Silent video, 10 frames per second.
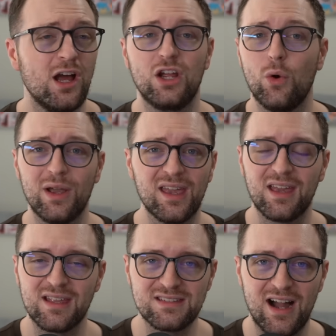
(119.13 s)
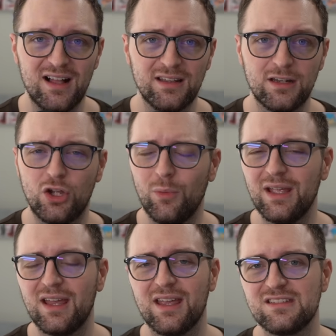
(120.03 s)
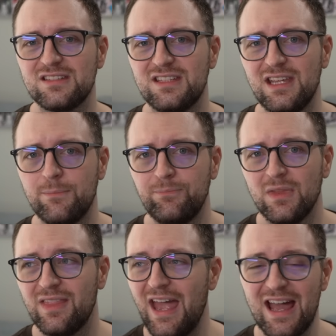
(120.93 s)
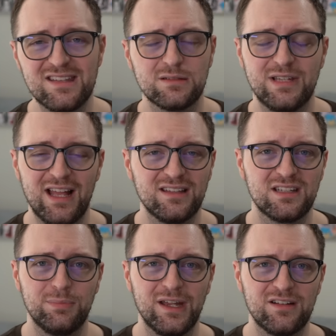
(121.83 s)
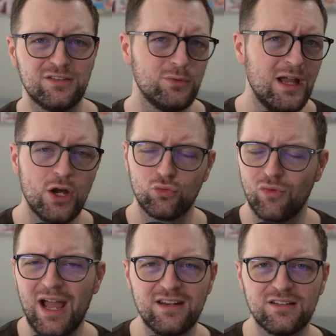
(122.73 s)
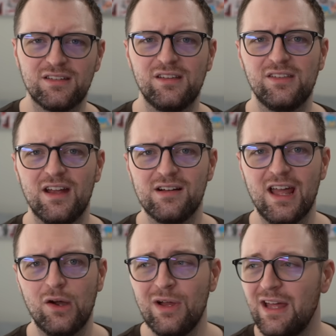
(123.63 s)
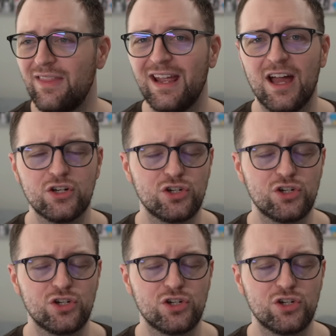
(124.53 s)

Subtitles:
going against Holland, going against a team that has some talented players too. Reinders is there now. They got